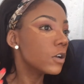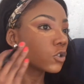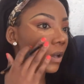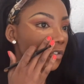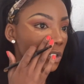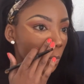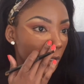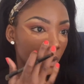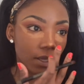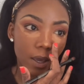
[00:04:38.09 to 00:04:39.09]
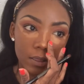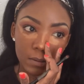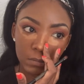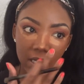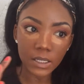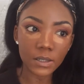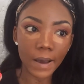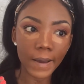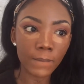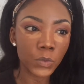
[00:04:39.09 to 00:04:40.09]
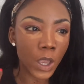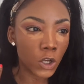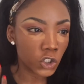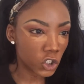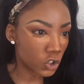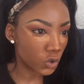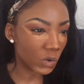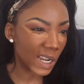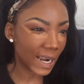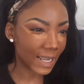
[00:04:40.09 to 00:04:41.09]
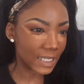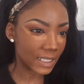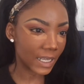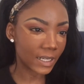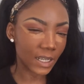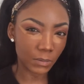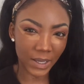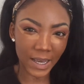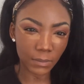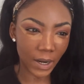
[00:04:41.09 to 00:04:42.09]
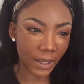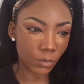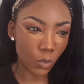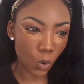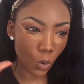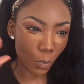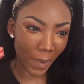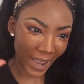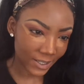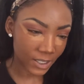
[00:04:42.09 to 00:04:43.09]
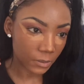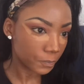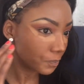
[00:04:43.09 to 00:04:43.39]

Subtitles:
So I've just put it there in the meantime just to really like set and become like more matte.